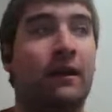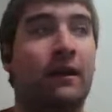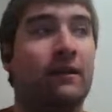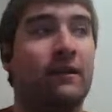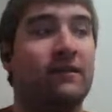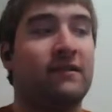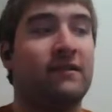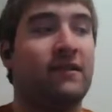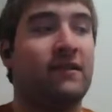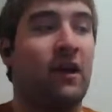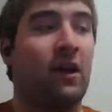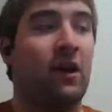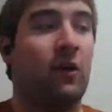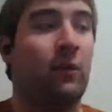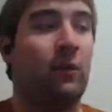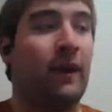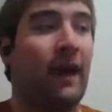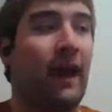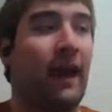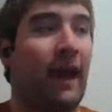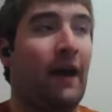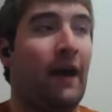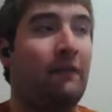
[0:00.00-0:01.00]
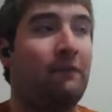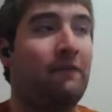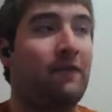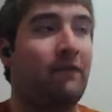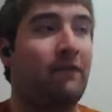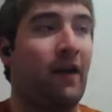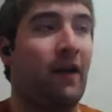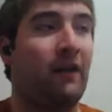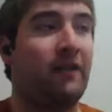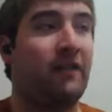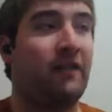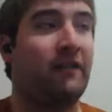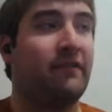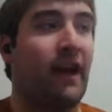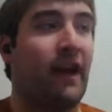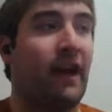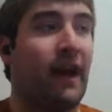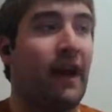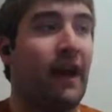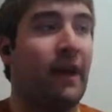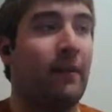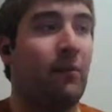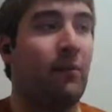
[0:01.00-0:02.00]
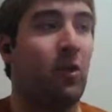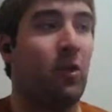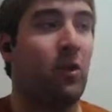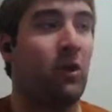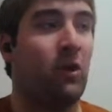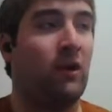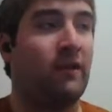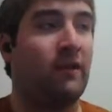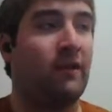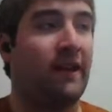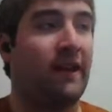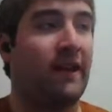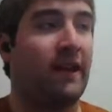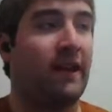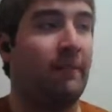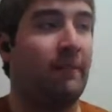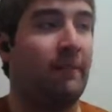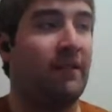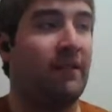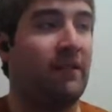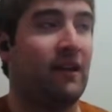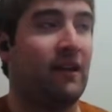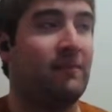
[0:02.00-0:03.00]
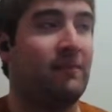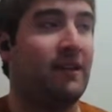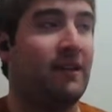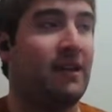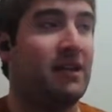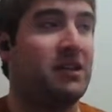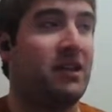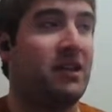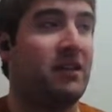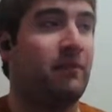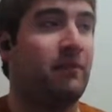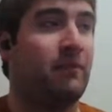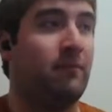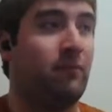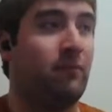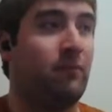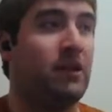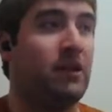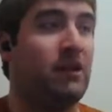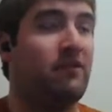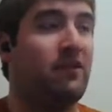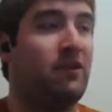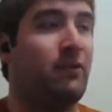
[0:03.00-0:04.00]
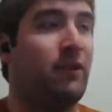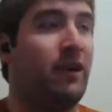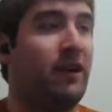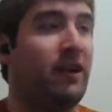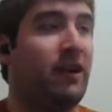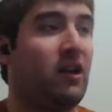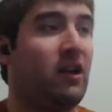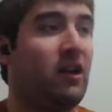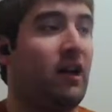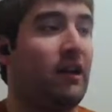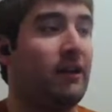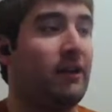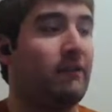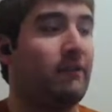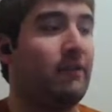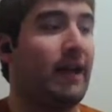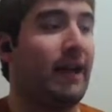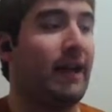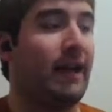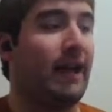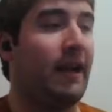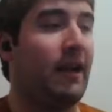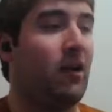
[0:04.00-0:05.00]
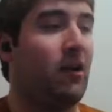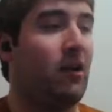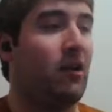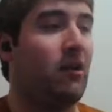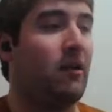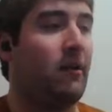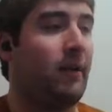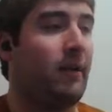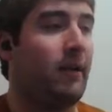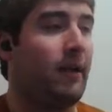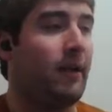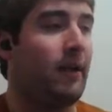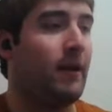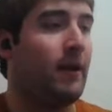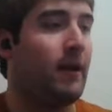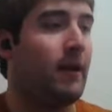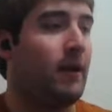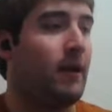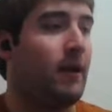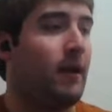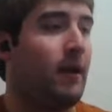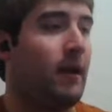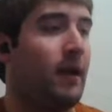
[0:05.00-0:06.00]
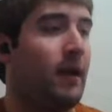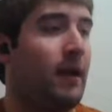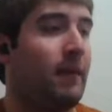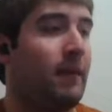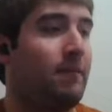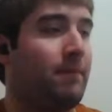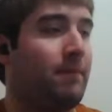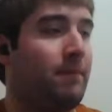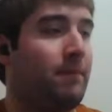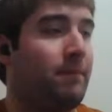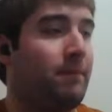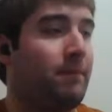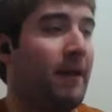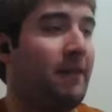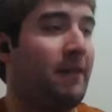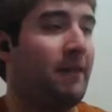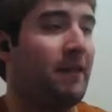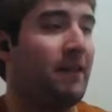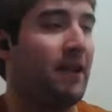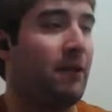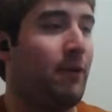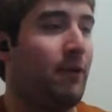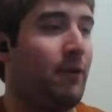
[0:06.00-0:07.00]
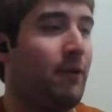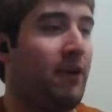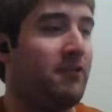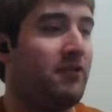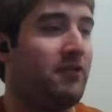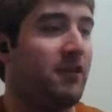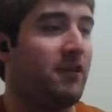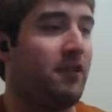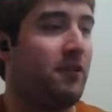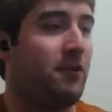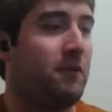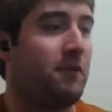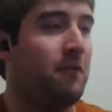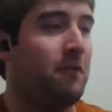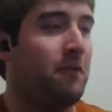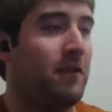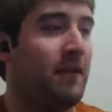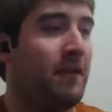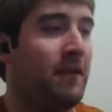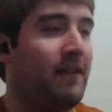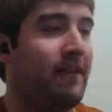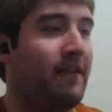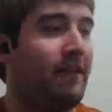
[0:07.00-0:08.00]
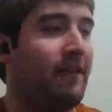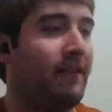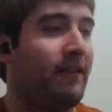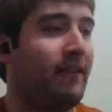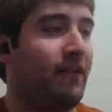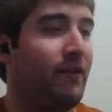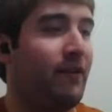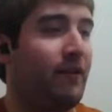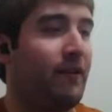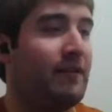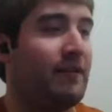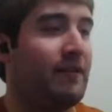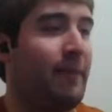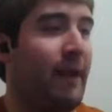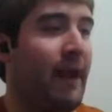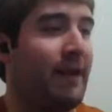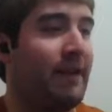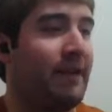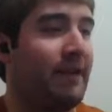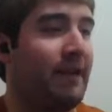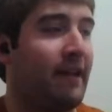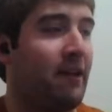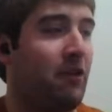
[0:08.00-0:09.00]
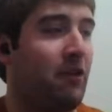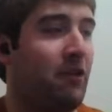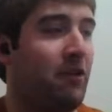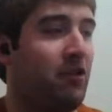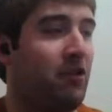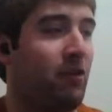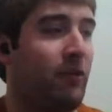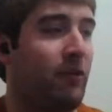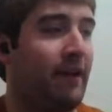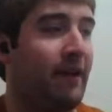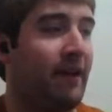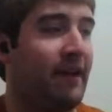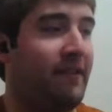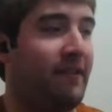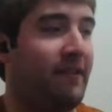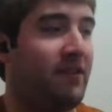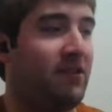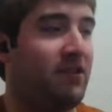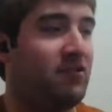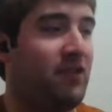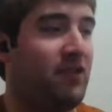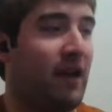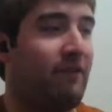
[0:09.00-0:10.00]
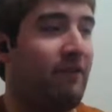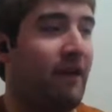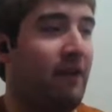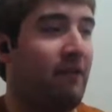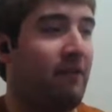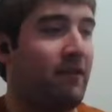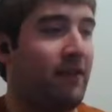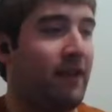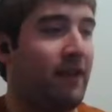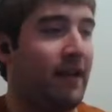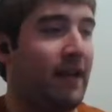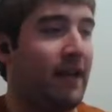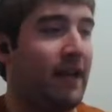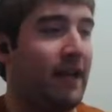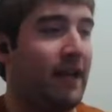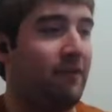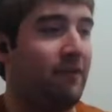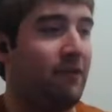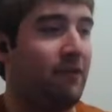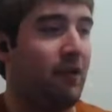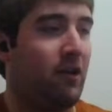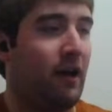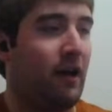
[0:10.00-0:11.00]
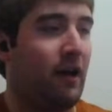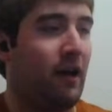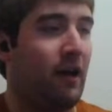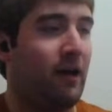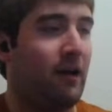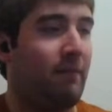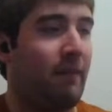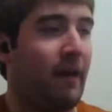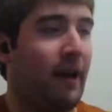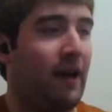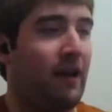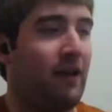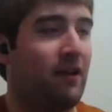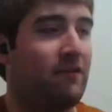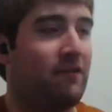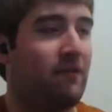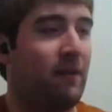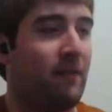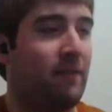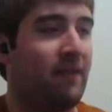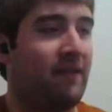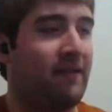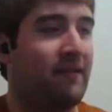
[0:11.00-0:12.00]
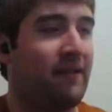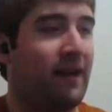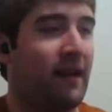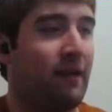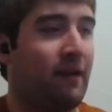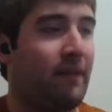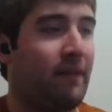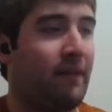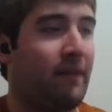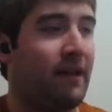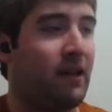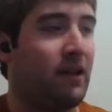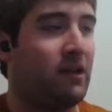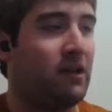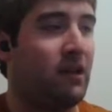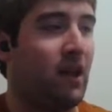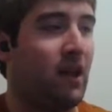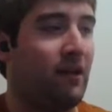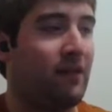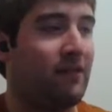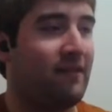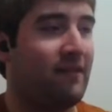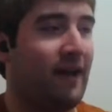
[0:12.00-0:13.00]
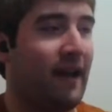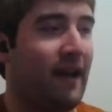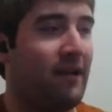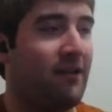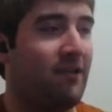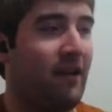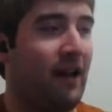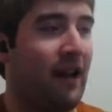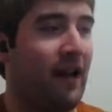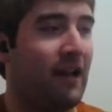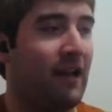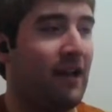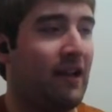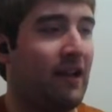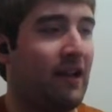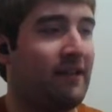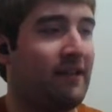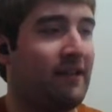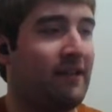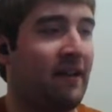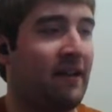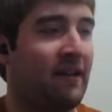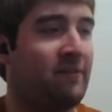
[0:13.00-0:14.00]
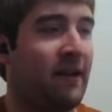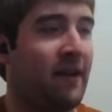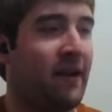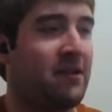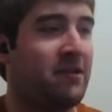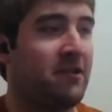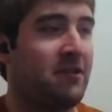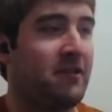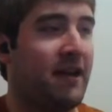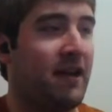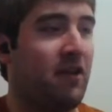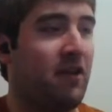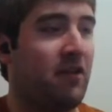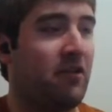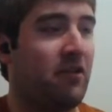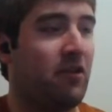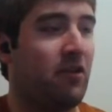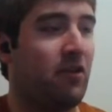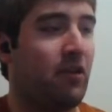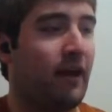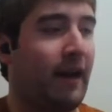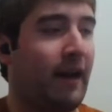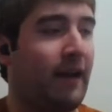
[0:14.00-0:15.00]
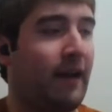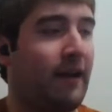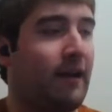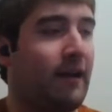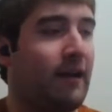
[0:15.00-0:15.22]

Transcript: So we have the Vault of Time or the Abyssal Expedition, whatever you want to call it right here. Uh, basically what you do for this is you expand territories, drive out the evil occupiers from the settlement alongside your allies and expand your territory